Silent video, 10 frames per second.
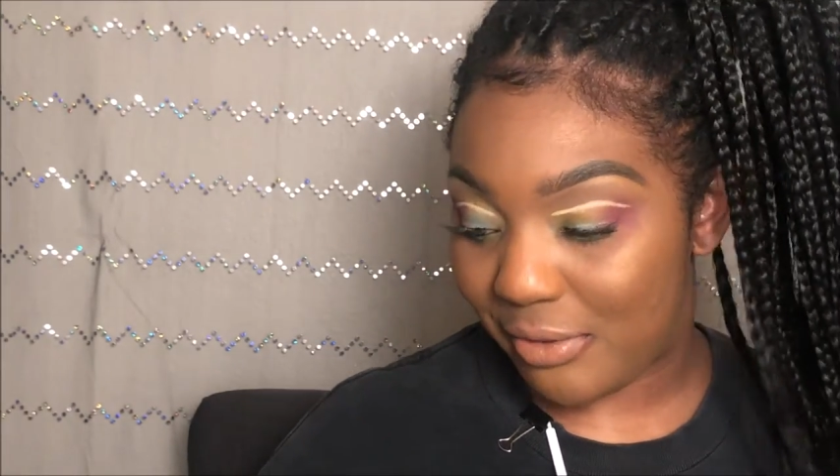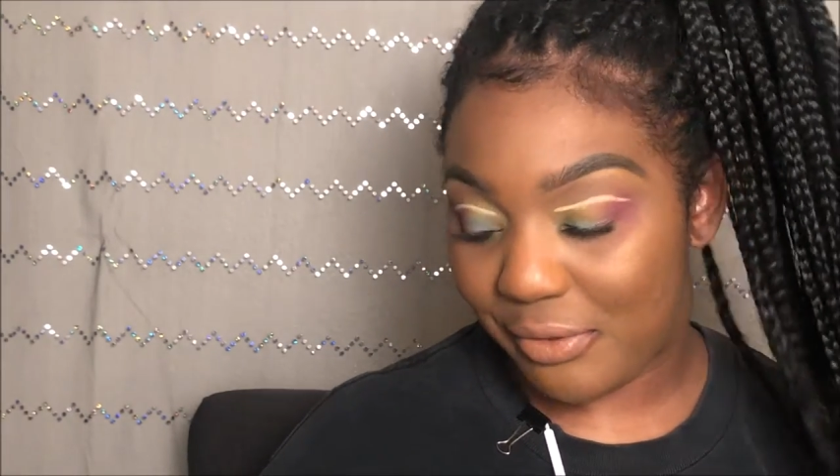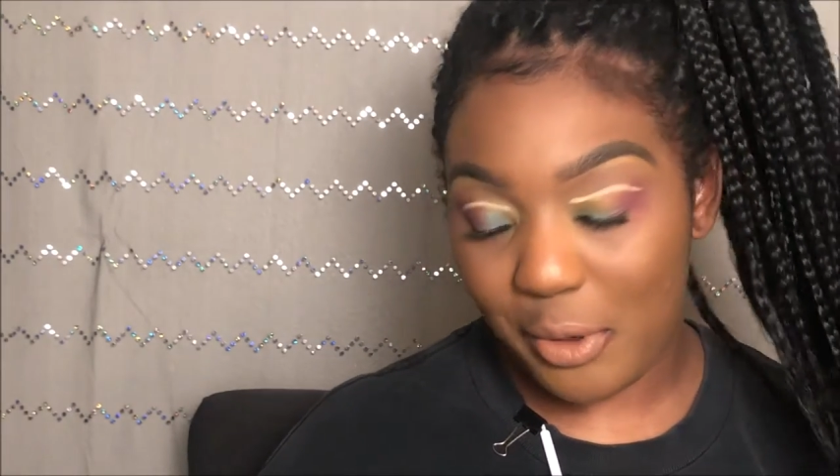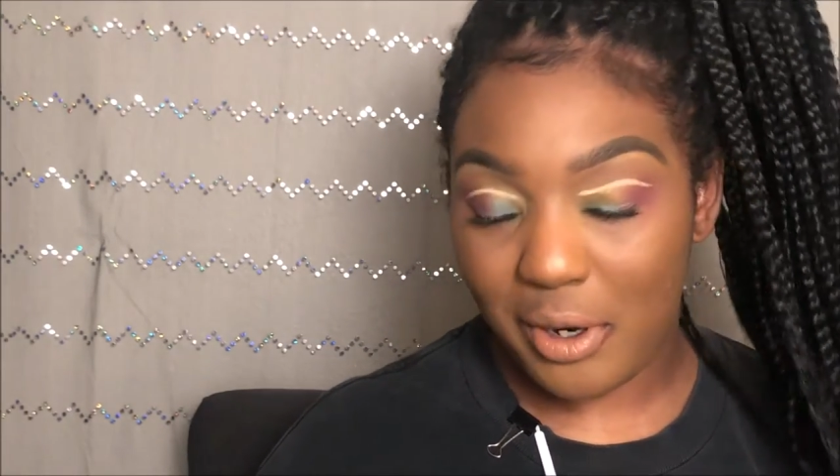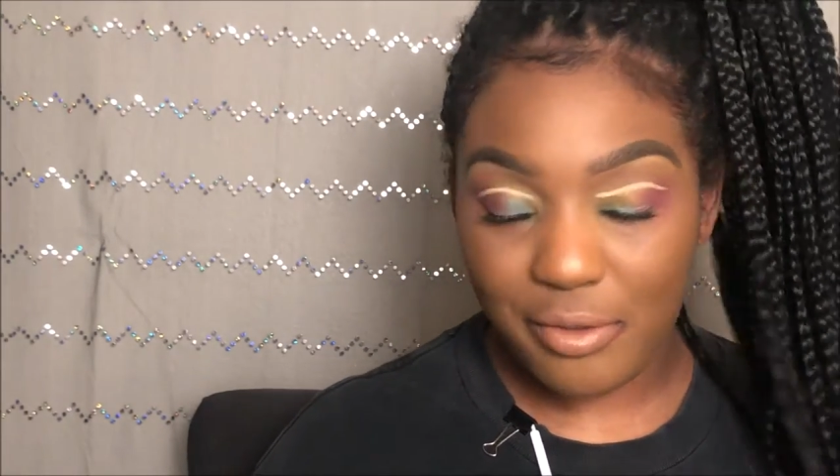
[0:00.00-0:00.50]
like
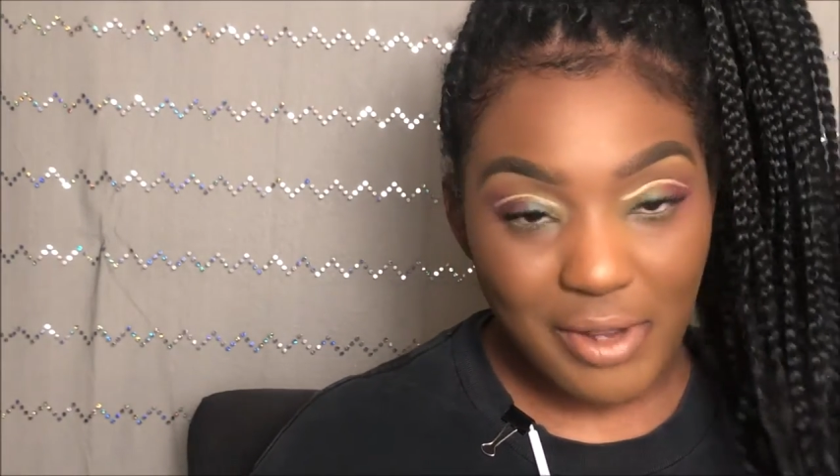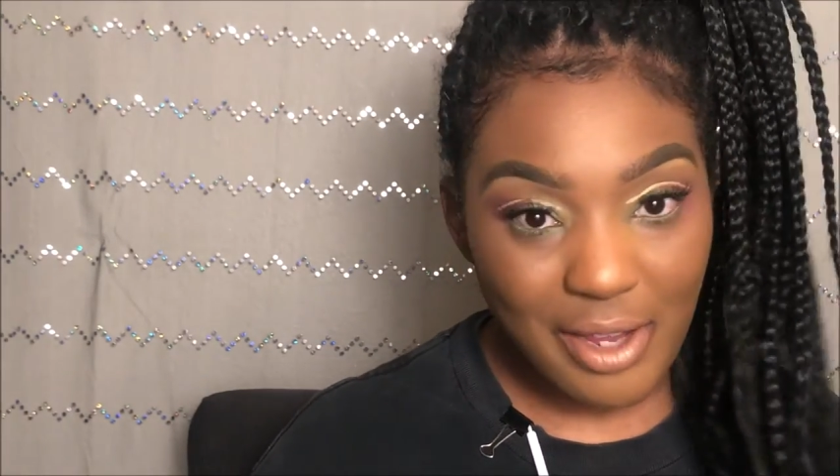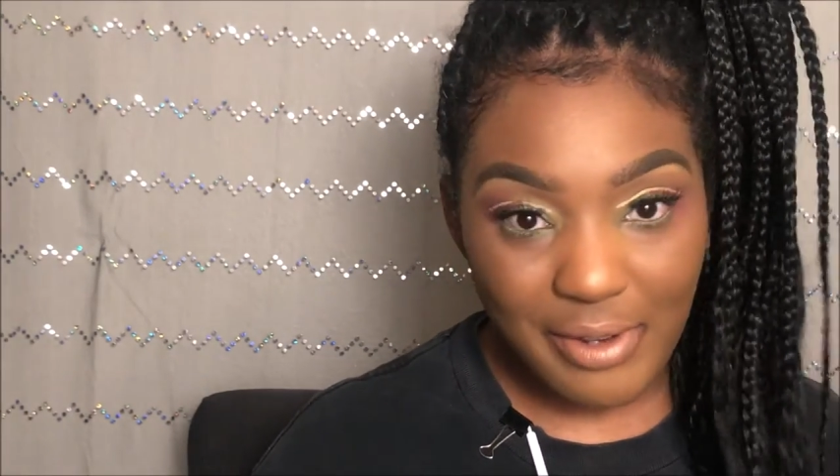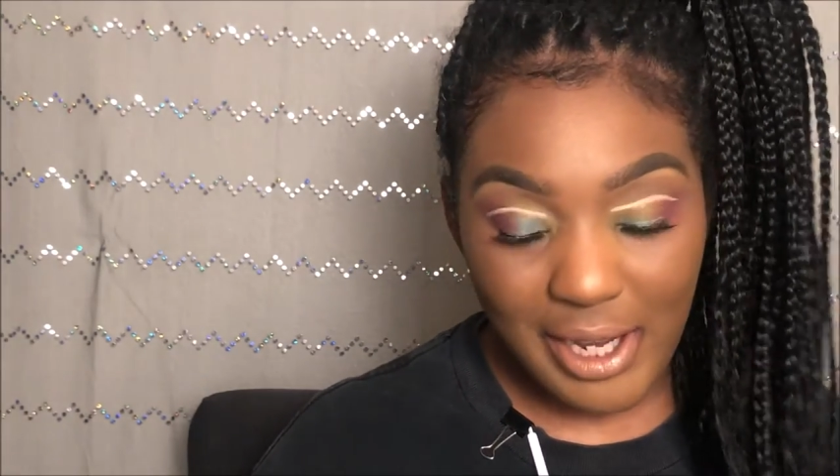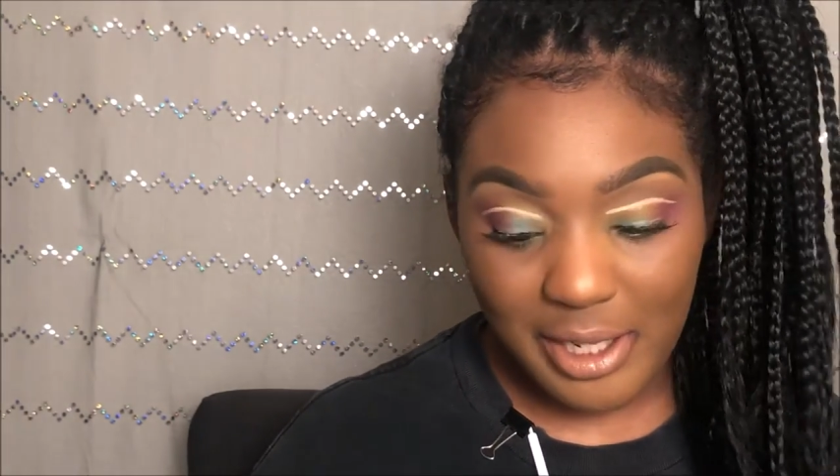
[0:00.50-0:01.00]
four or
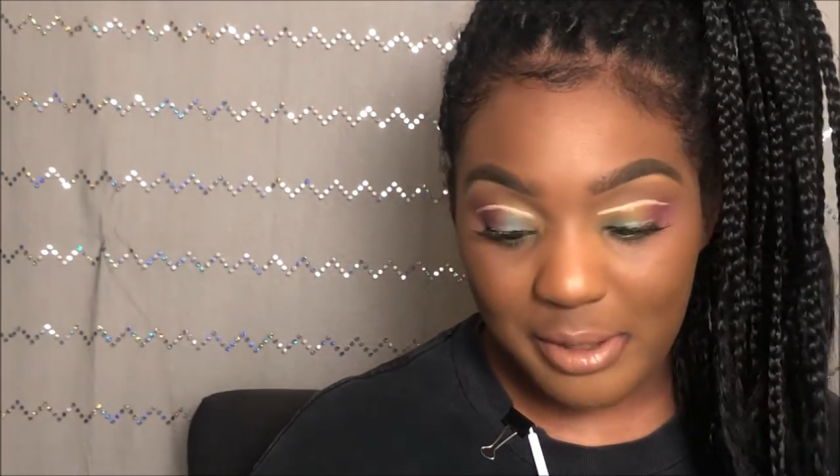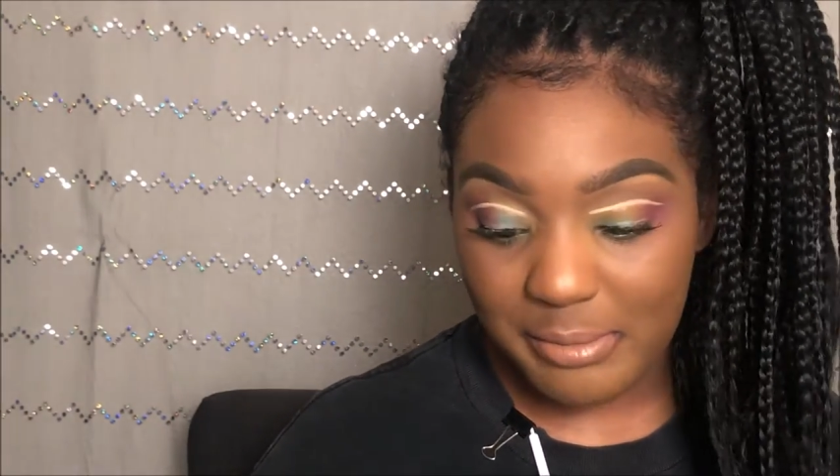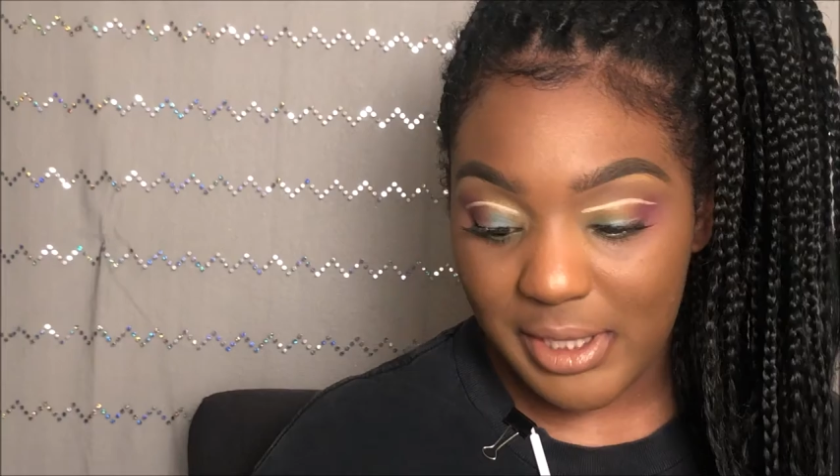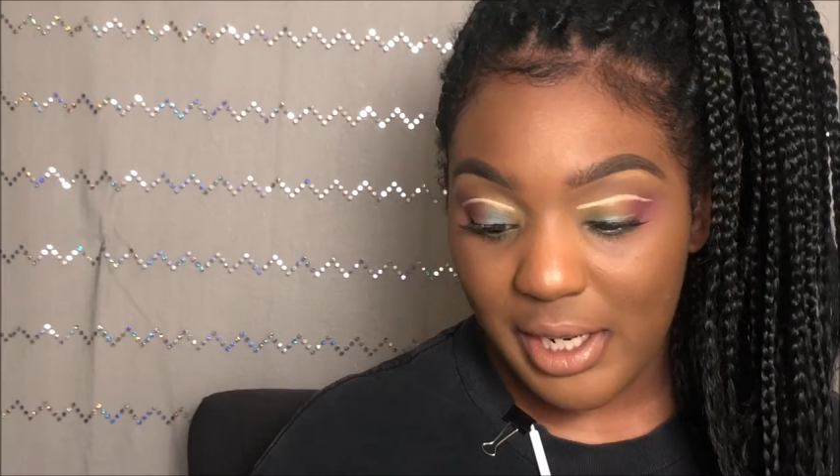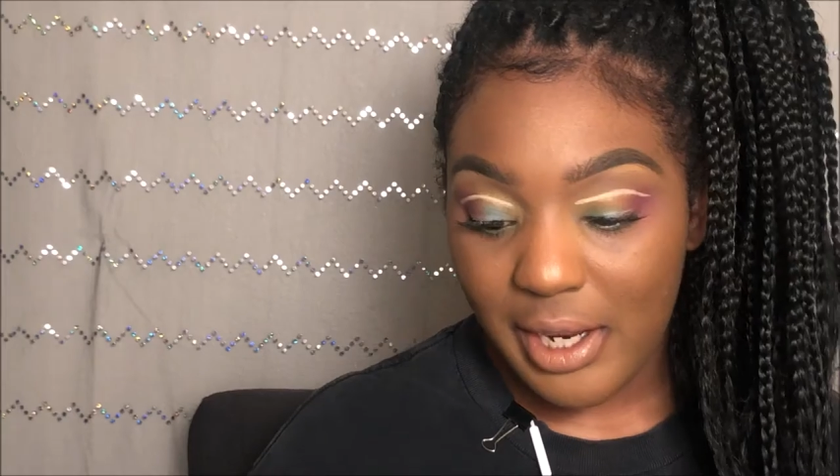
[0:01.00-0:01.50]
five
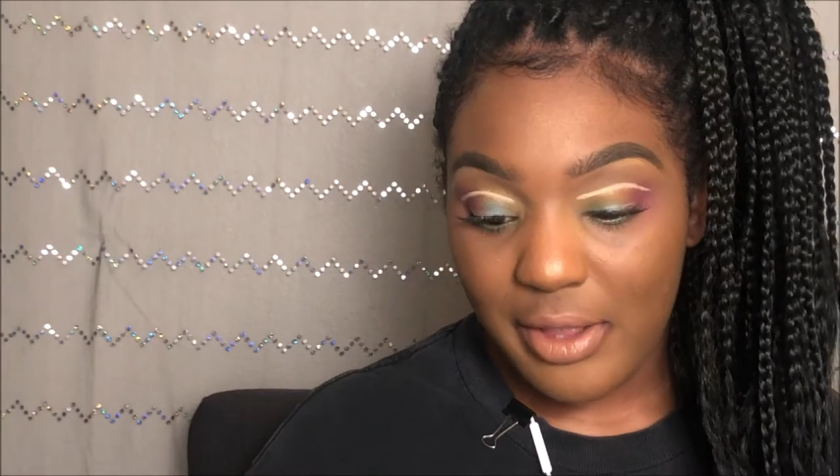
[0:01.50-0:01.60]
items